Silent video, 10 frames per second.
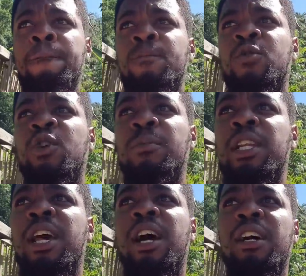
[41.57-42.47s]
So I'm
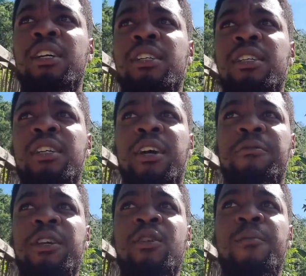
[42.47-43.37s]
there. I
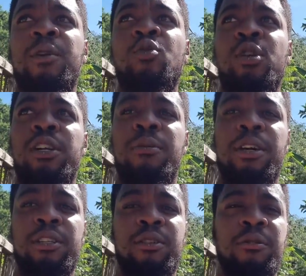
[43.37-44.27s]
feed up my goat them
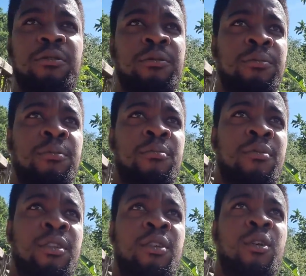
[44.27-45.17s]
and stuff.
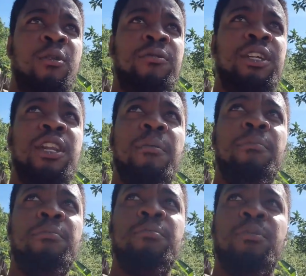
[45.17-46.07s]
Come feed
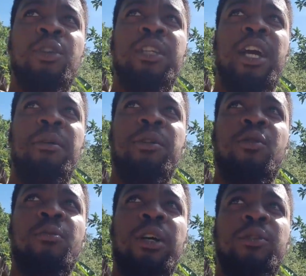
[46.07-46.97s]
them Monday and I
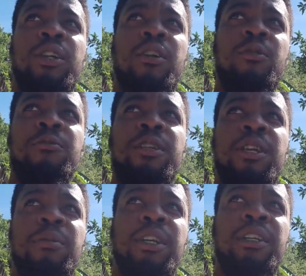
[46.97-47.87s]
come back to the come feed
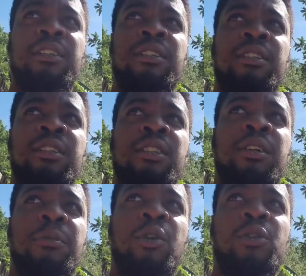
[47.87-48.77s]
them again.
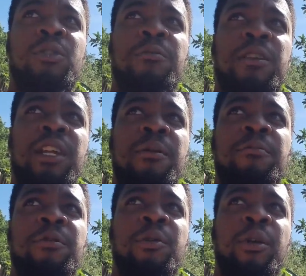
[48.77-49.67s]
My cousin feed them
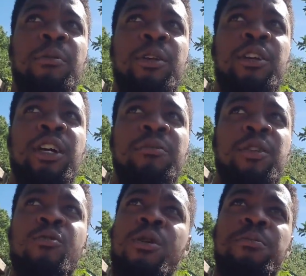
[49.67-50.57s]
for me when I get to
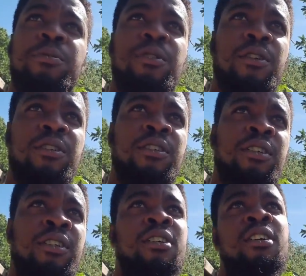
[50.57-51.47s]
come up. So
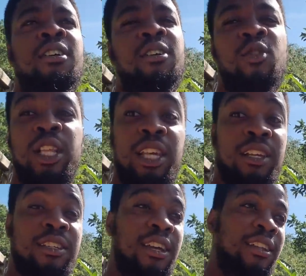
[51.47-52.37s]
no thing
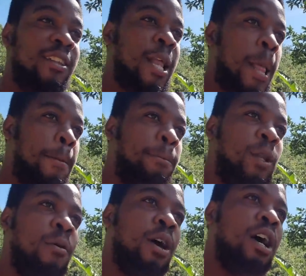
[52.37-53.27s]
said
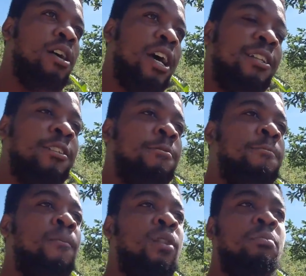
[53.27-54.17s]
them alright.
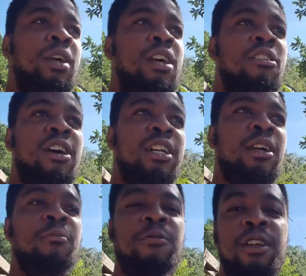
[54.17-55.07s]
I'm there right
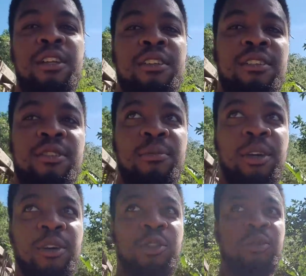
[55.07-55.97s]
them feeding. So
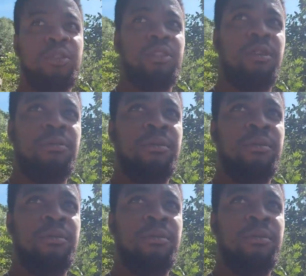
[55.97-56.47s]
I'll show me them.